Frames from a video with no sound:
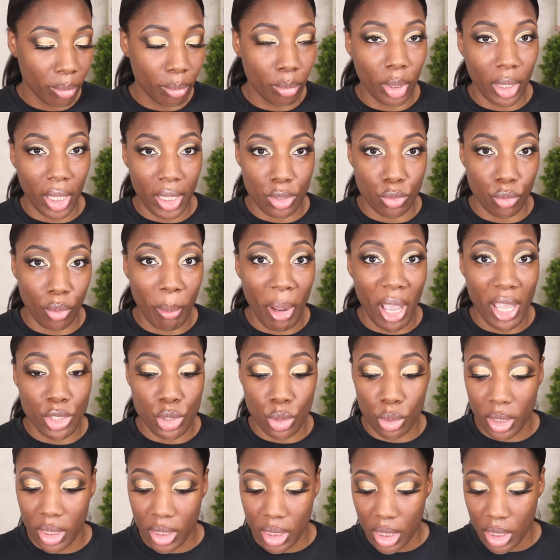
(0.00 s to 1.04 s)
because remind
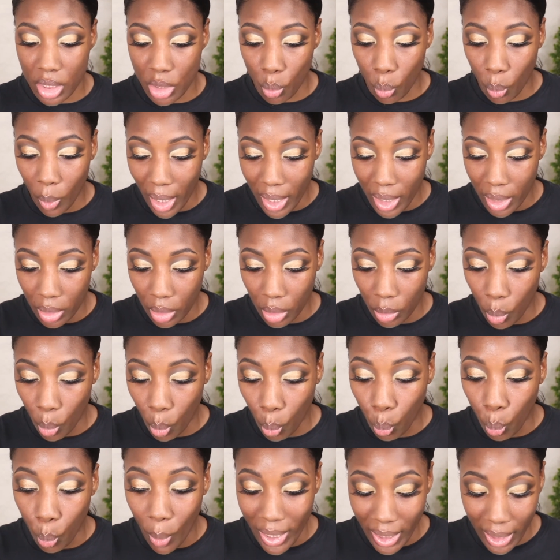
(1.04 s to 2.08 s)
you, this is a wedding
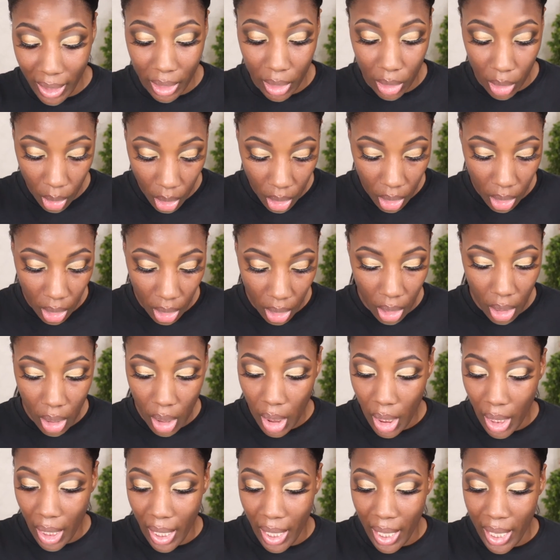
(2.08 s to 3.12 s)
look,
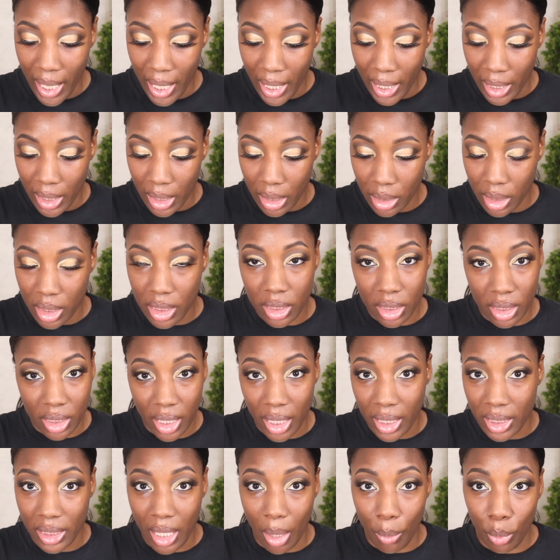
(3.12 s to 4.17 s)
and this is
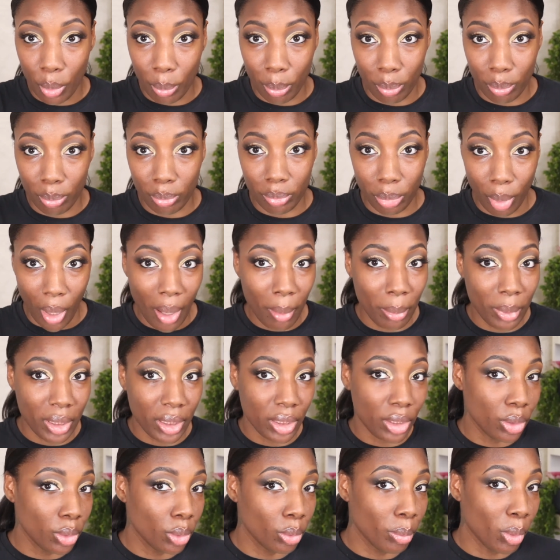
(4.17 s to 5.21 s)
things I would probably
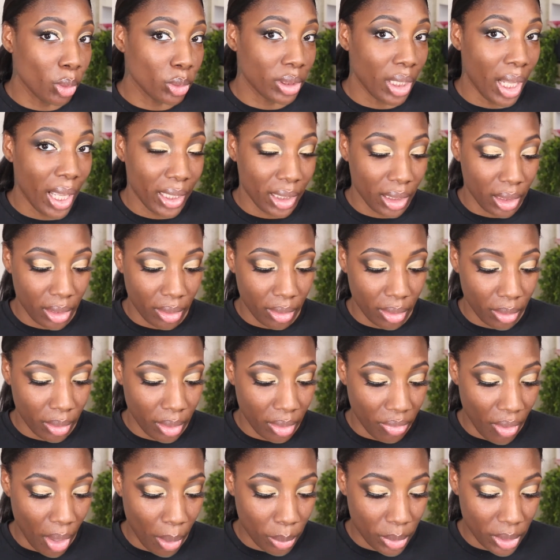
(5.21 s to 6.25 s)
do most likely
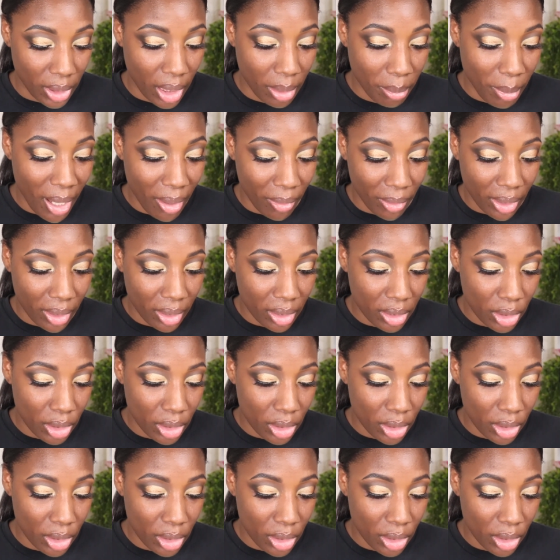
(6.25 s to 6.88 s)
if I was getting married.